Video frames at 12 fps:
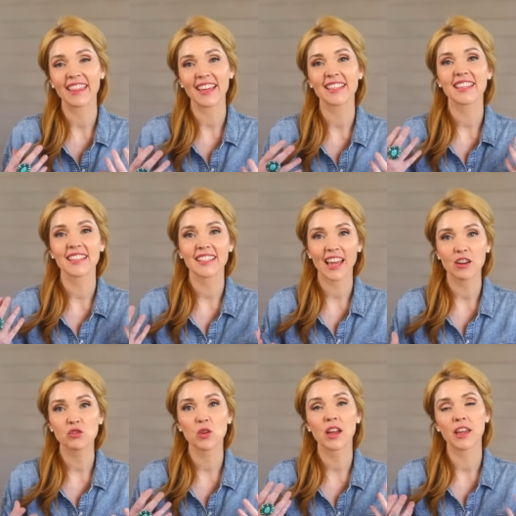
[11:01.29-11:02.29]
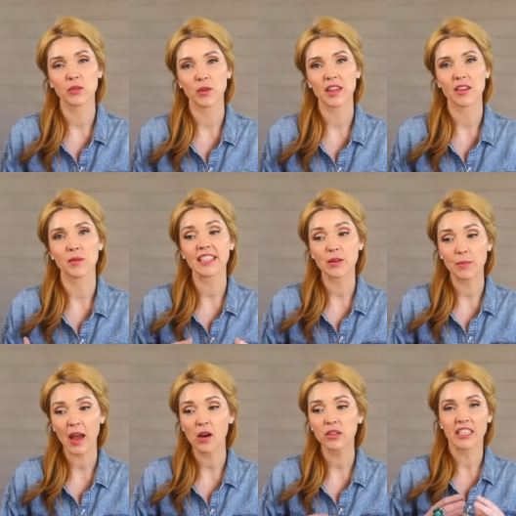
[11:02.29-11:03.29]
this schedule and rhythm, it's
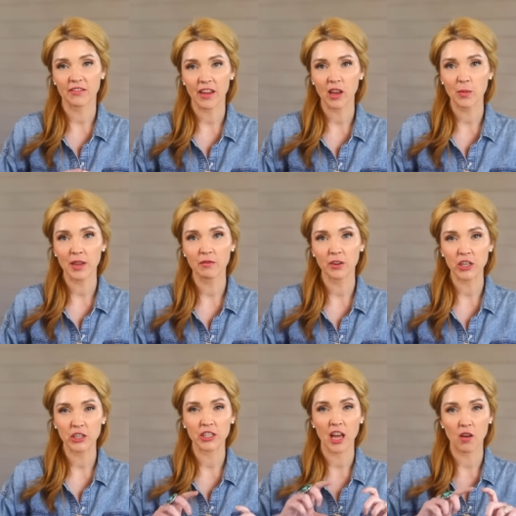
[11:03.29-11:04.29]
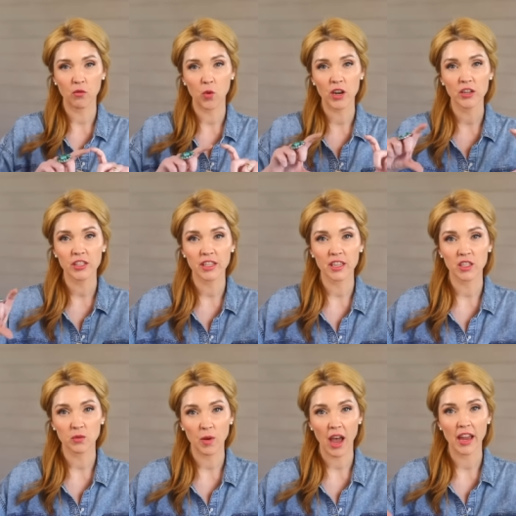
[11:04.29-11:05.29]
about developing for yourself what is the
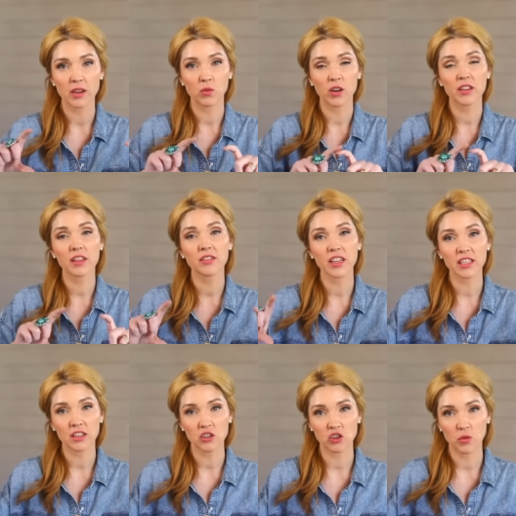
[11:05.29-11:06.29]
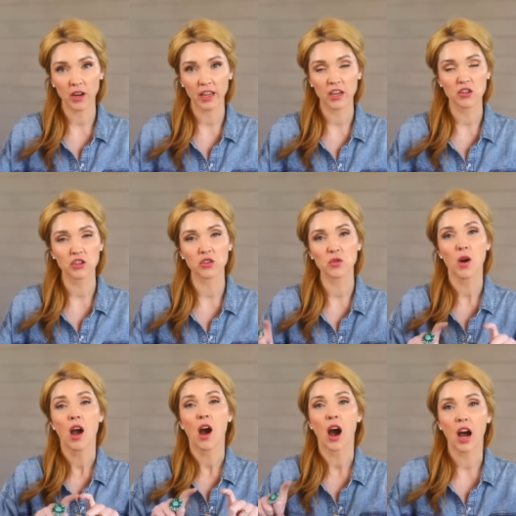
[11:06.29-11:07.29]
spine, what are the things that you are going to do
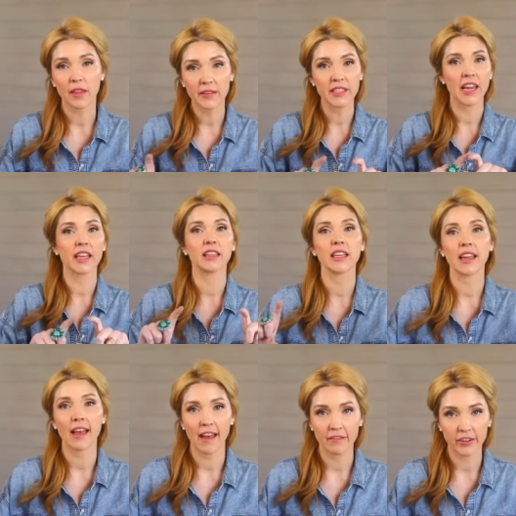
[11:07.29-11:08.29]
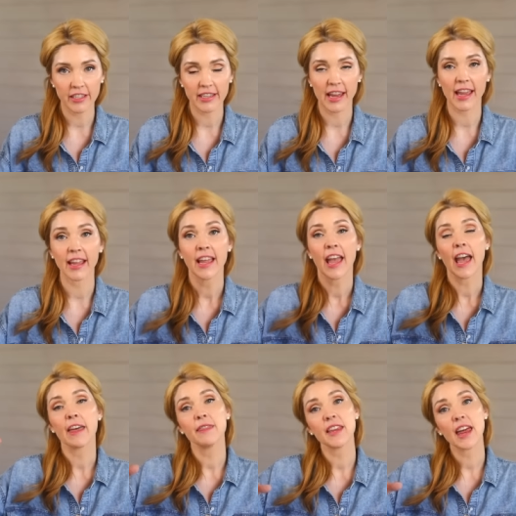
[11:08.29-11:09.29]
on the daily, every day,
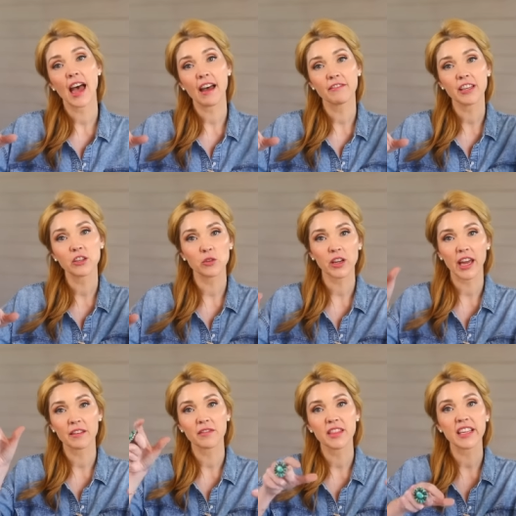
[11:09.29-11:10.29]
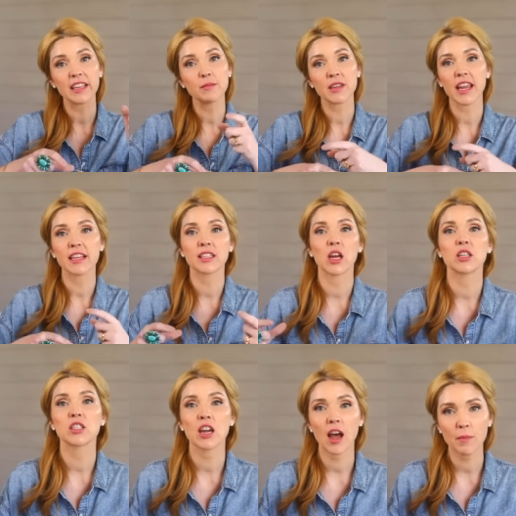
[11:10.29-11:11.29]
and then having your kind of theme days
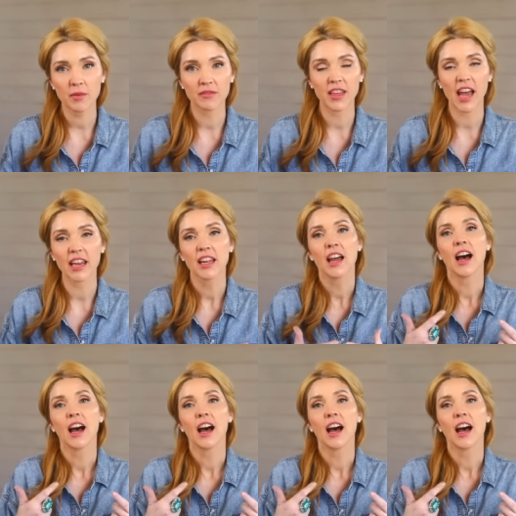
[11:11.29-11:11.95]
on top of that